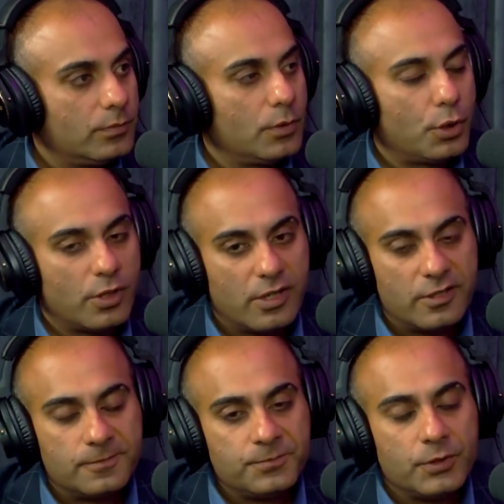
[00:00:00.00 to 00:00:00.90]
or
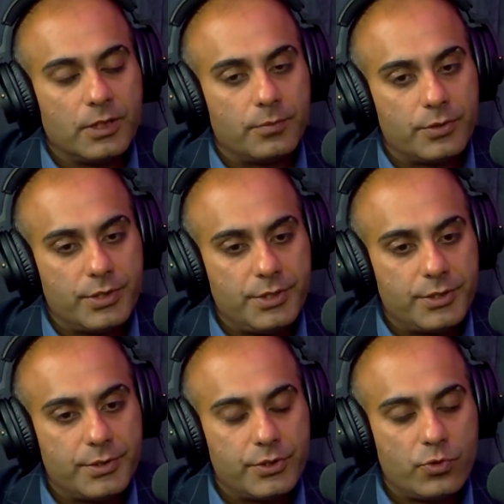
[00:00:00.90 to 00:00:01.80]
the procedure
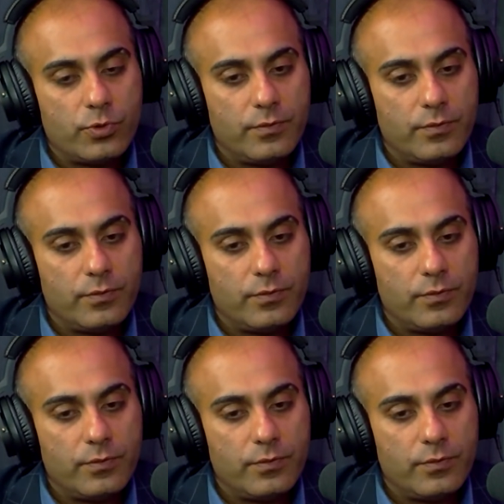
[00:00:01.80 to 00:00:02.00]
is too,